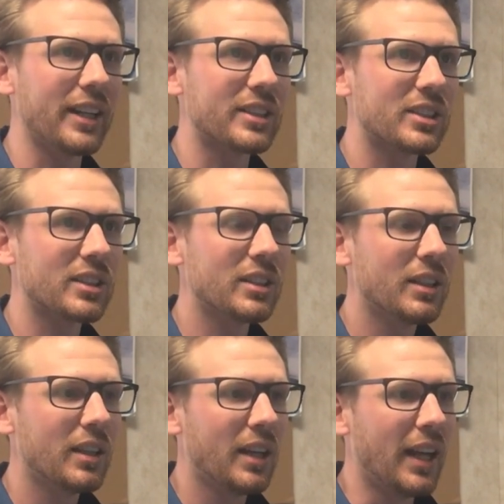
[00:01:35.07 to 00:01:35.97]
it's,
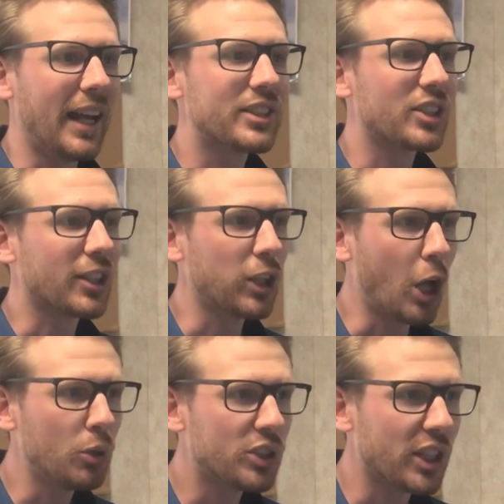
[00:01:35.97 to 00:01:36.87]
it's the
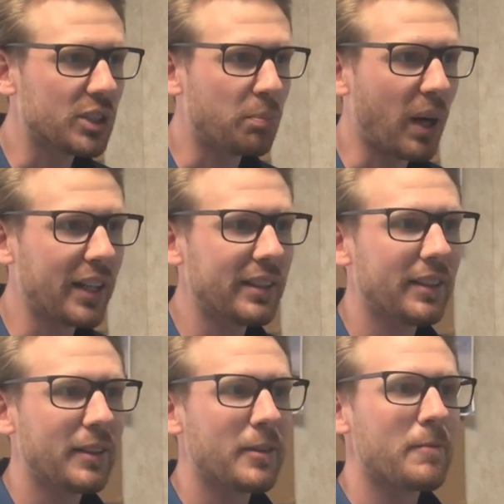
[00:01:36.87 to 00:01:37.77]
closest, but